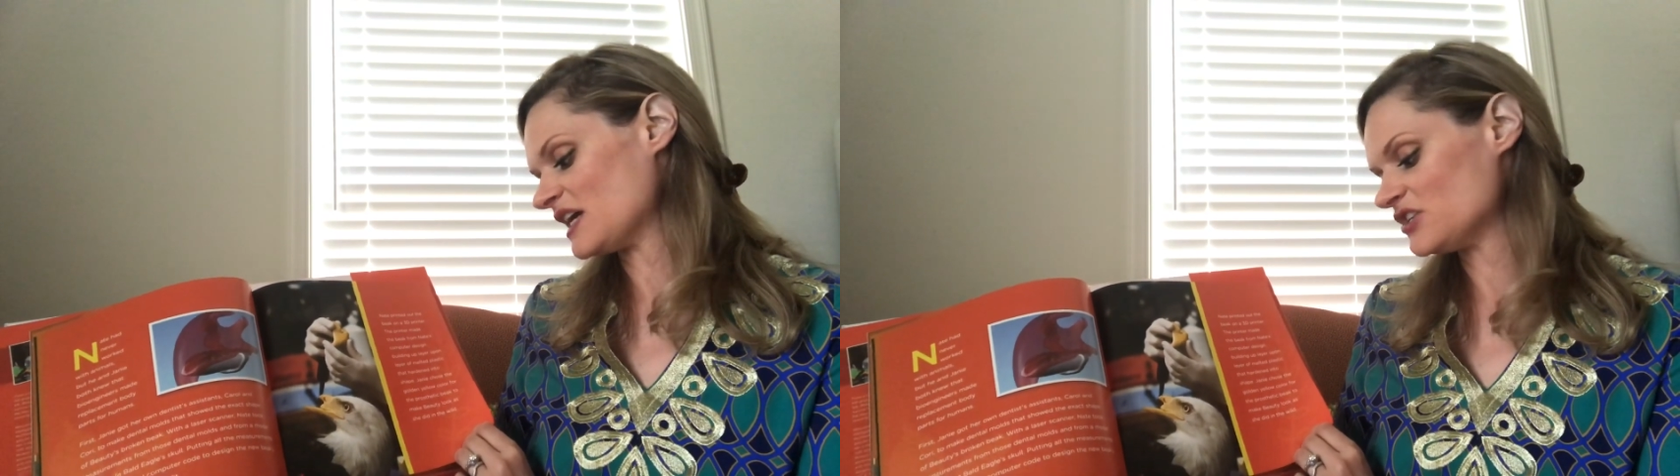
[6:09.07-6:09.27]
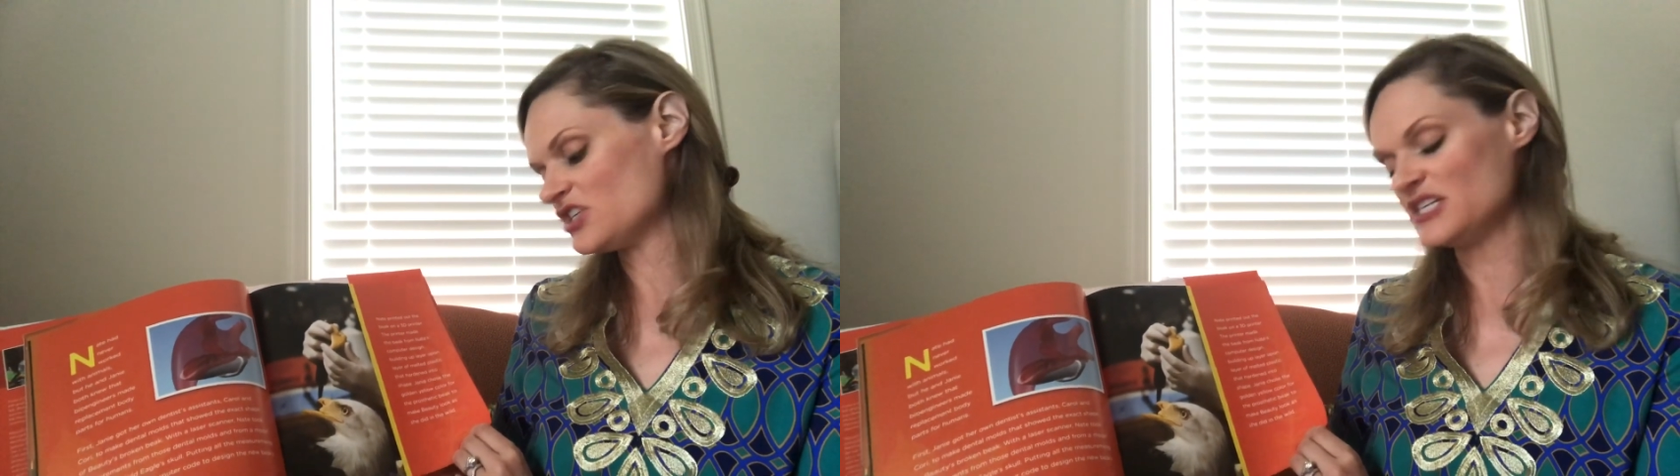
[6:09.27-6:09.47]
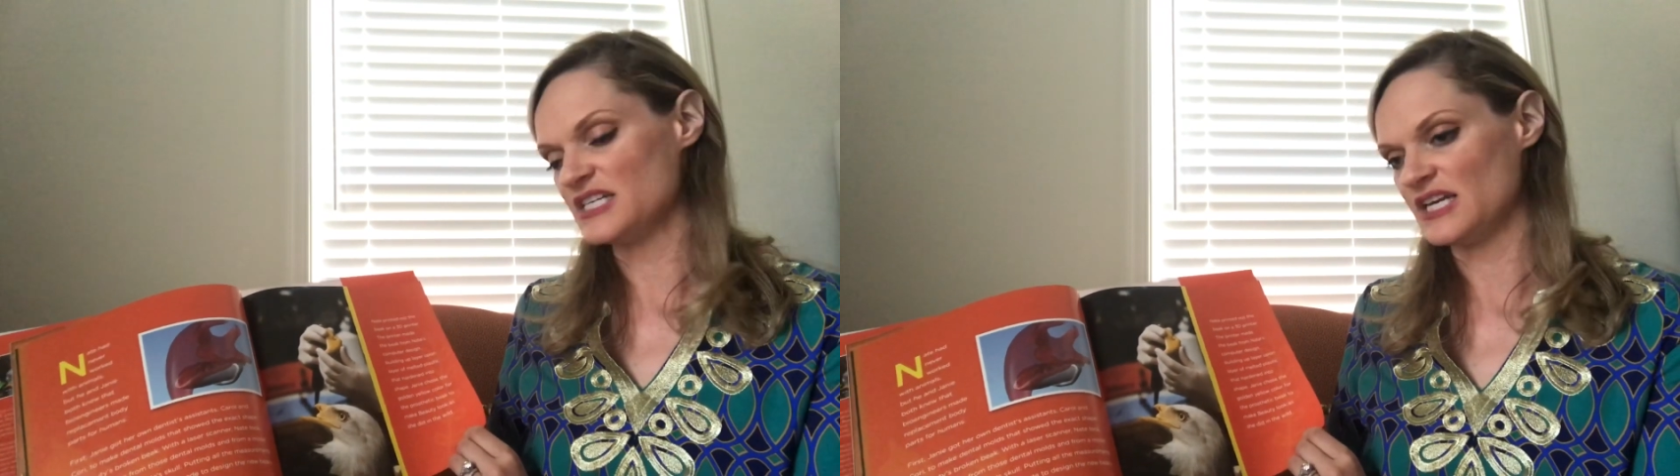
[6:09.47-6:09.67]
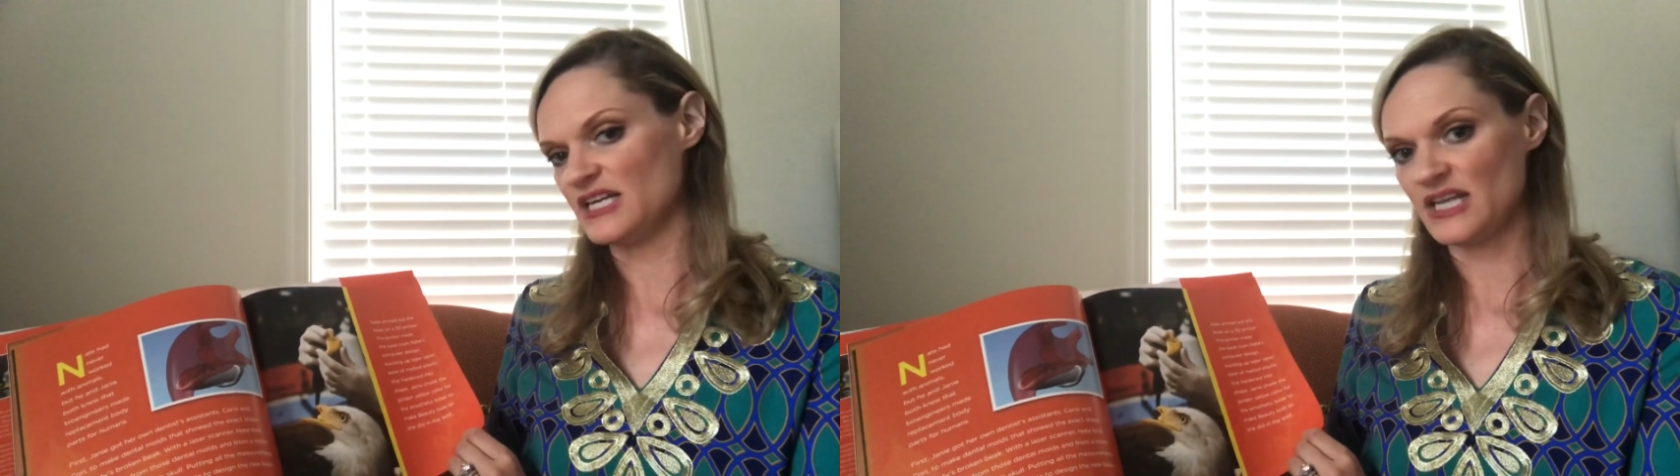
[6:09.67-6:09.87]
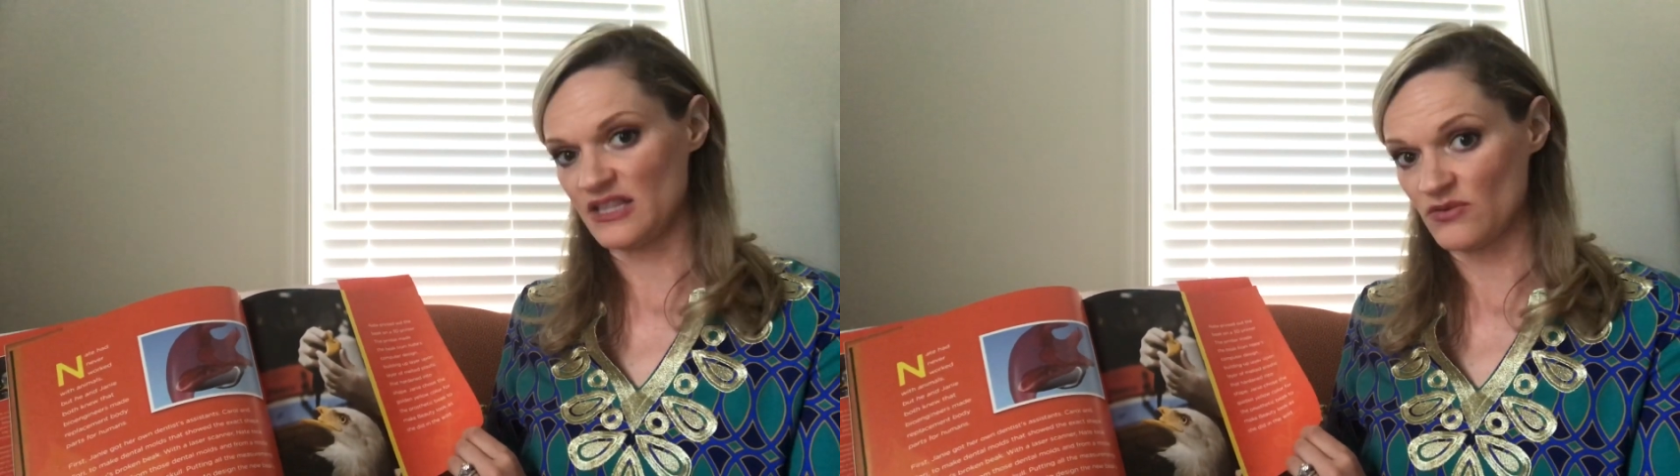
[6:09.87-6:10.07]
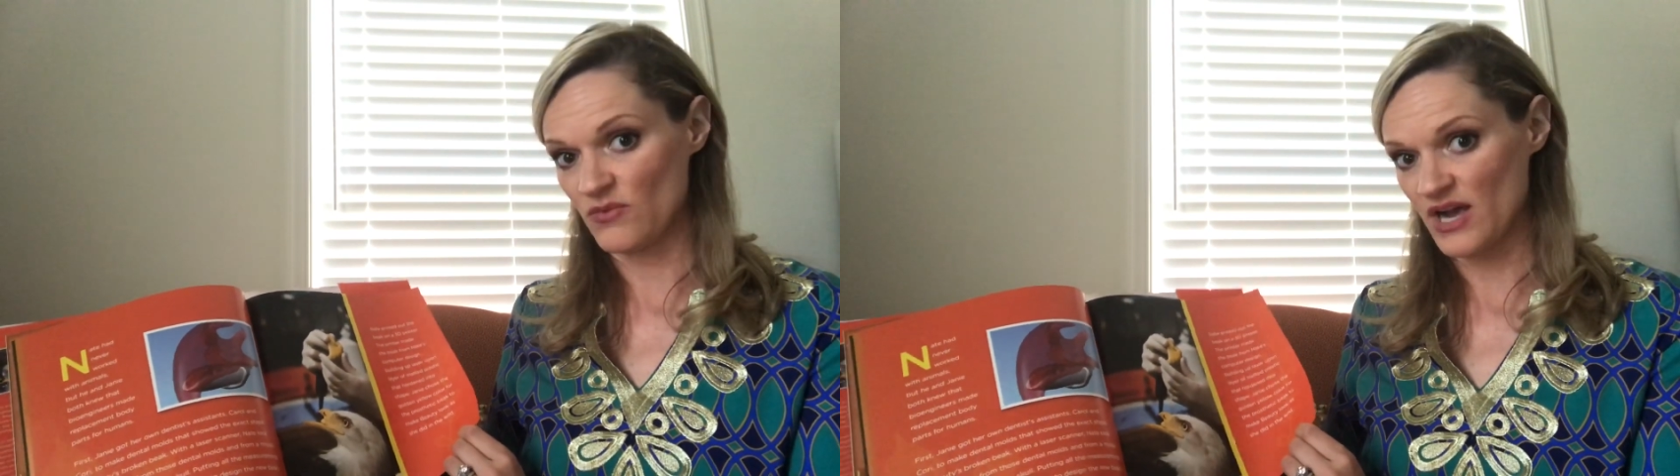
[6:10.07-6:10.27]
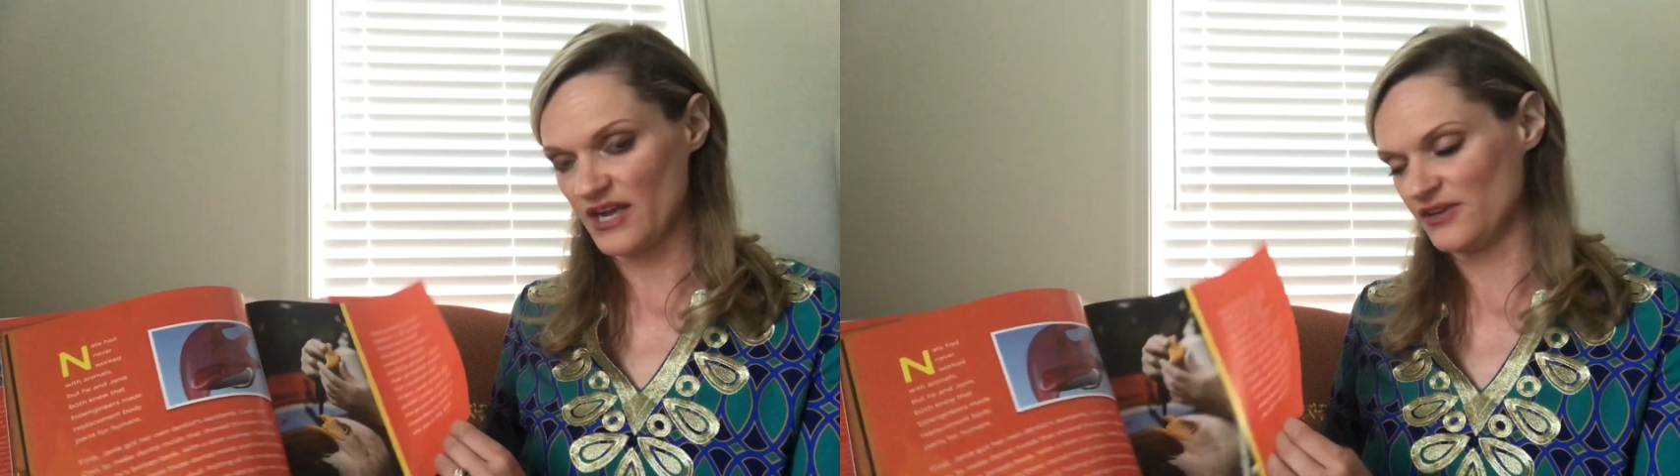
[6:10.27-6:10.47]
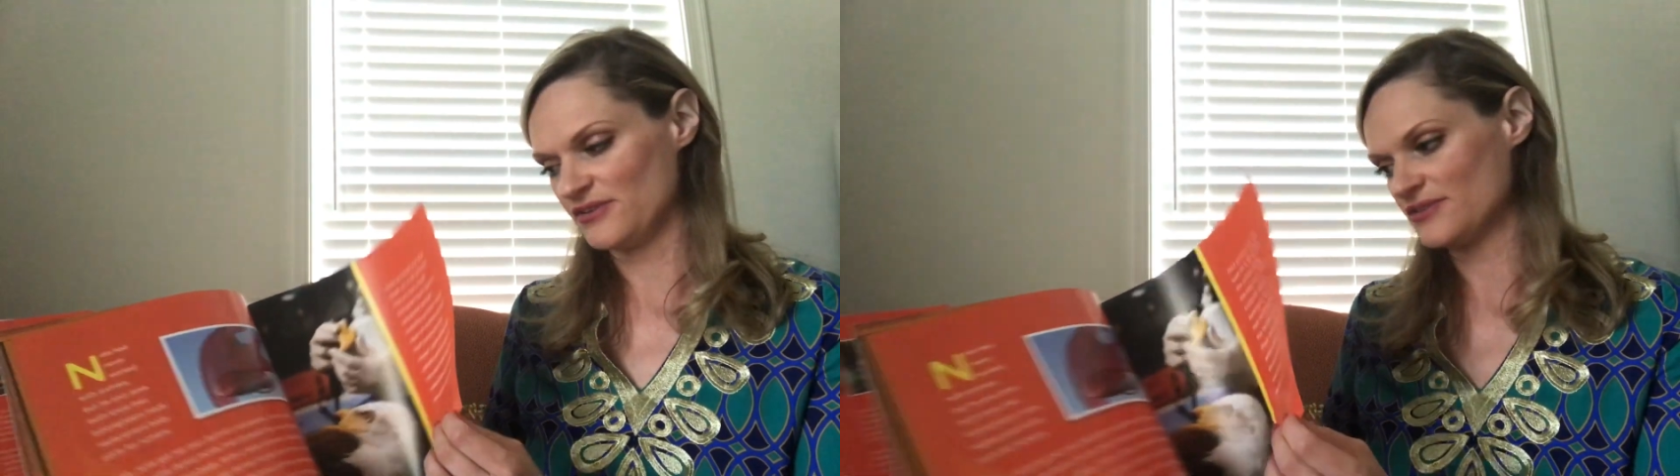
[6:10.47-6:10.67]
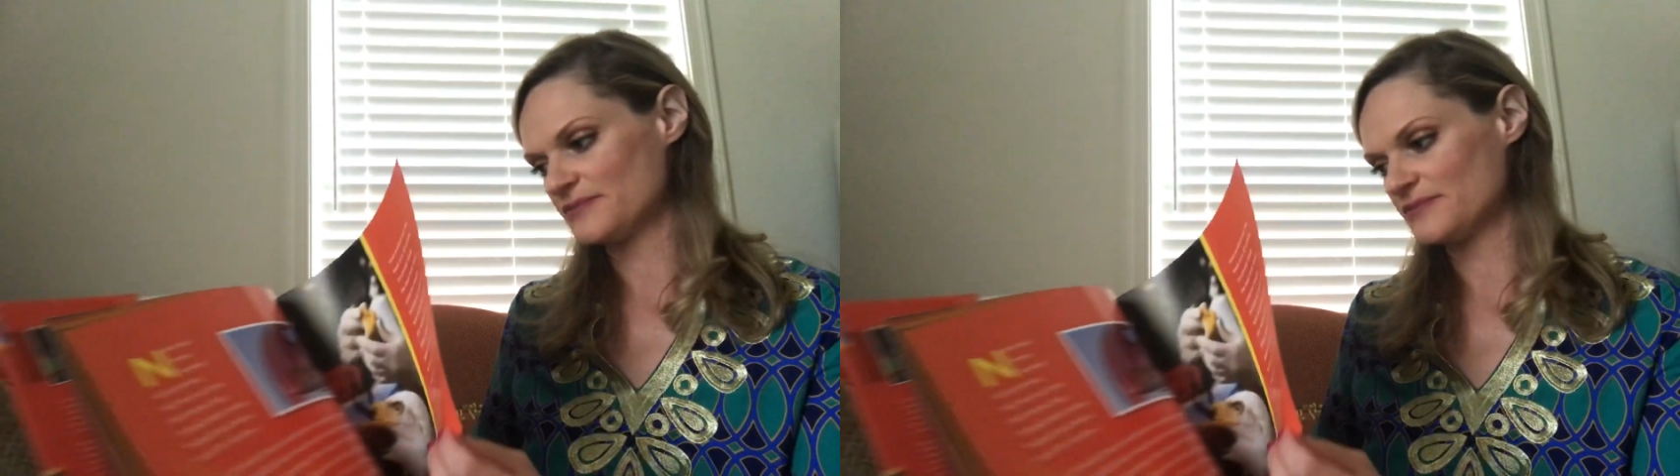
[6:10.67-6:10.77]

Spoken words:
as she did in the wild.